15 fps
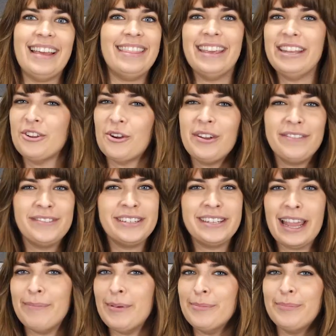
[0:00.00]
They don't have to
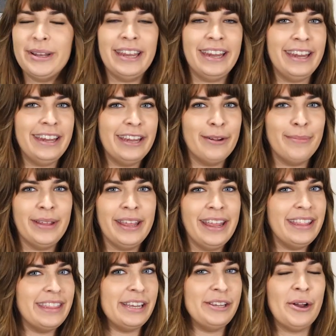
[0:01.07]
type in panini near
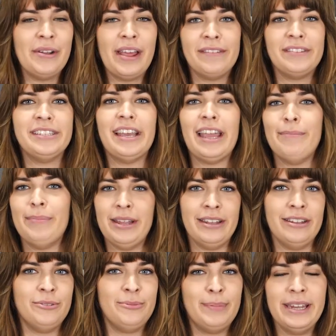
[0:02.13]
me, they don't have to type
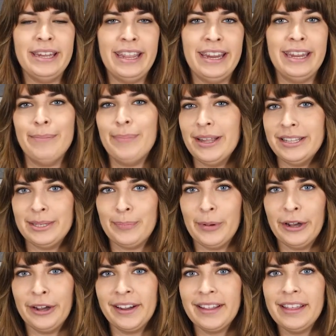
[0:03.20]
in panini
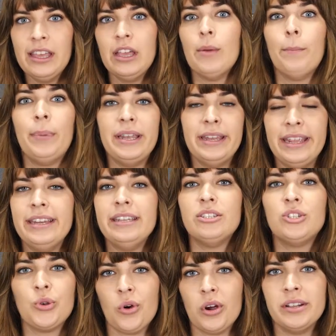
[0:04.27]
Pittsburgh. Panini
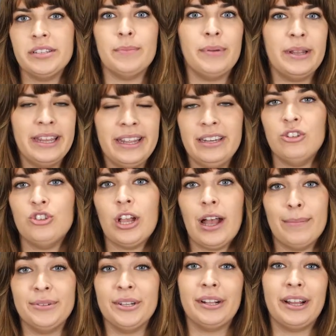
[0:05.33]
stores and panini
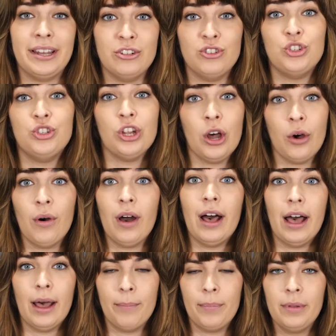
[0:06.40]
shops are gonna show
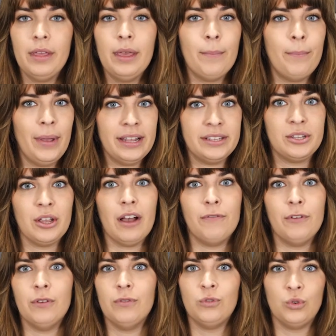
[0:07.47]
up based
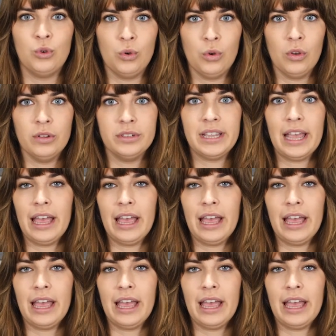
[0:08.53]
off of Google's